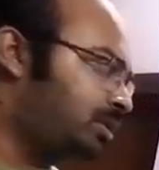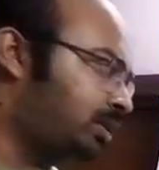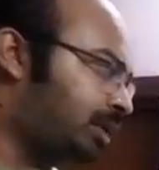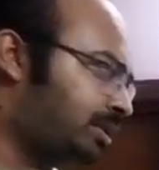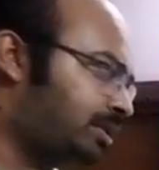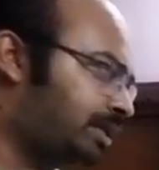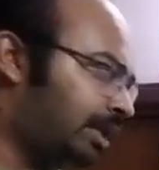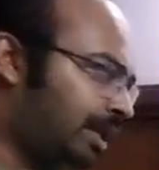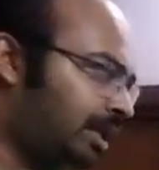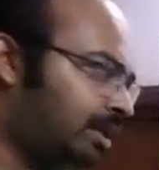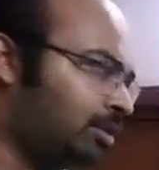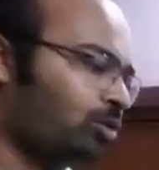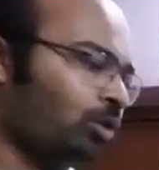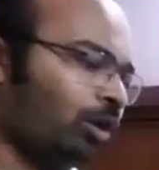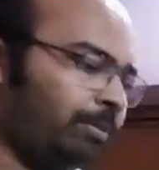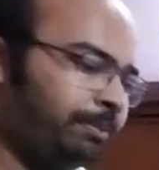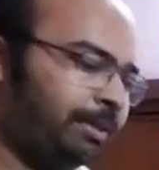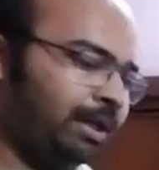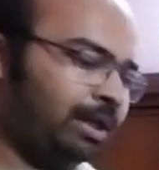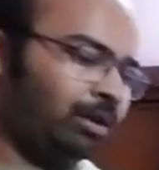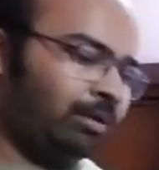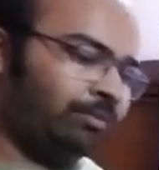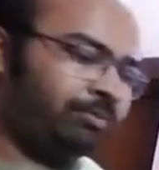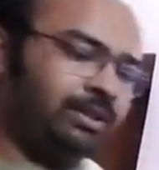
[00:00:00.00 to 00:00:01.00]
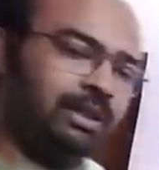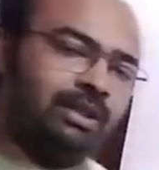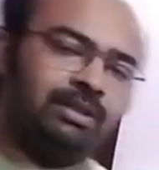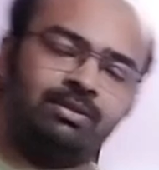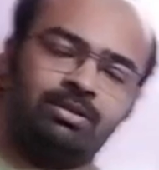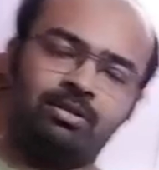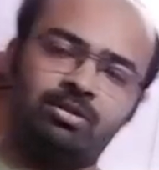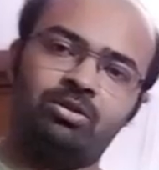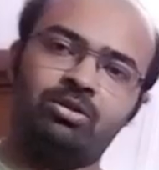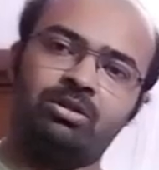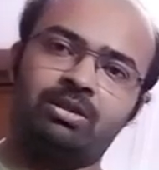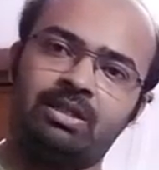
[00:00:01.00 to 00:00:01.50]
the second topic of
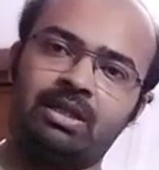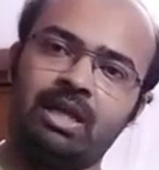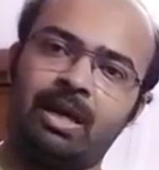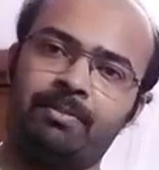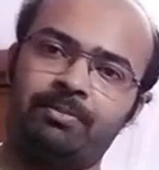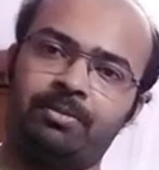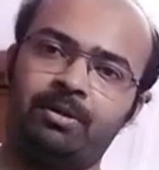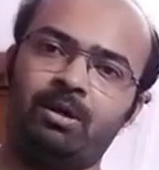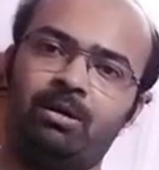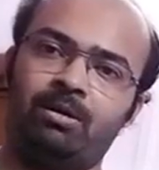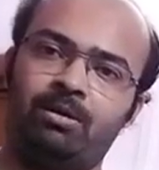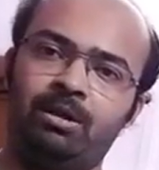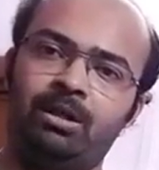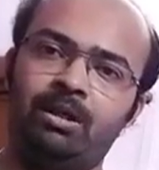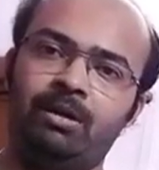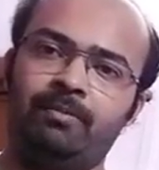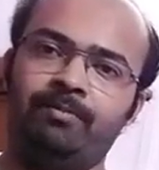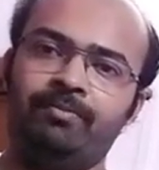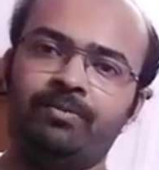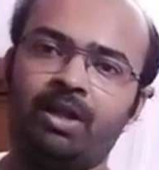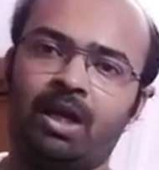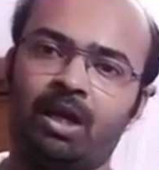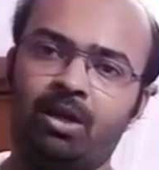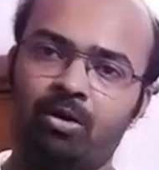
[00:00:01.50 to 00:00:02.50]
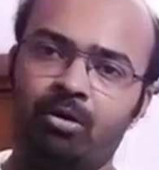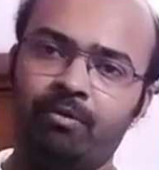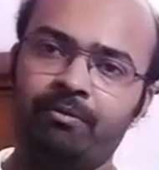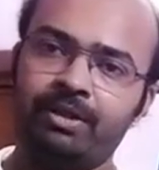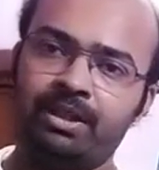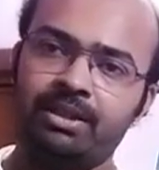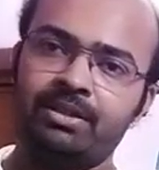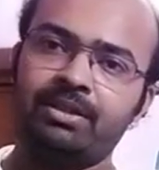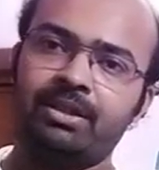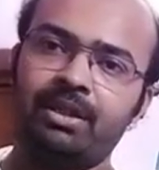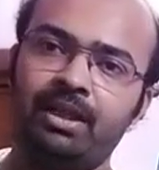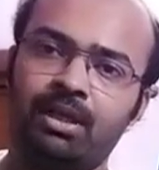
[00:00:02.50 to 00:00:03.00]
this chapter only. I hope
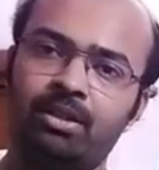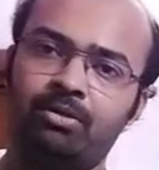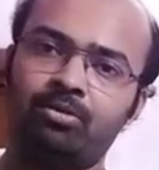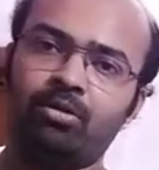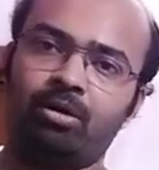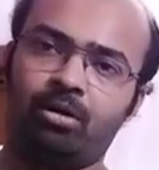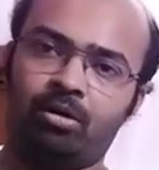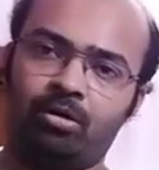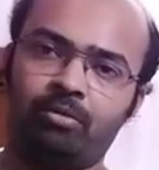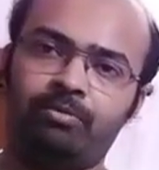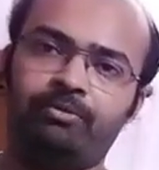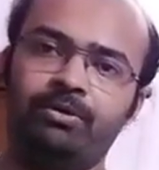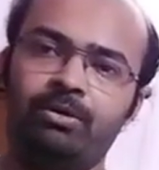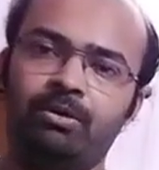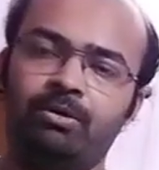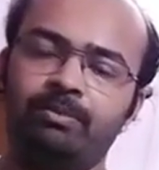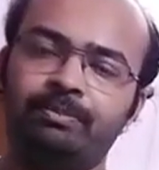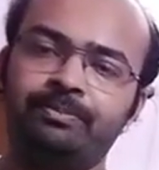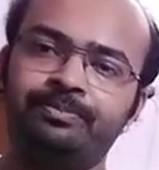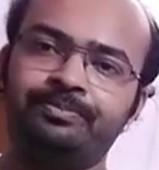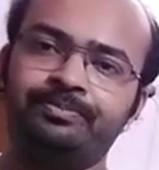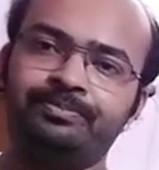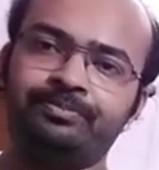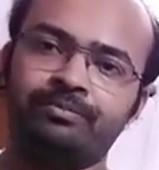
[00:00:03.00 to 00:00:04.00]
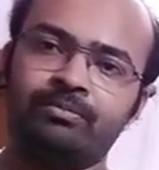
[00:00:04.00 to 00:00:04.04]
it is clear to all of you.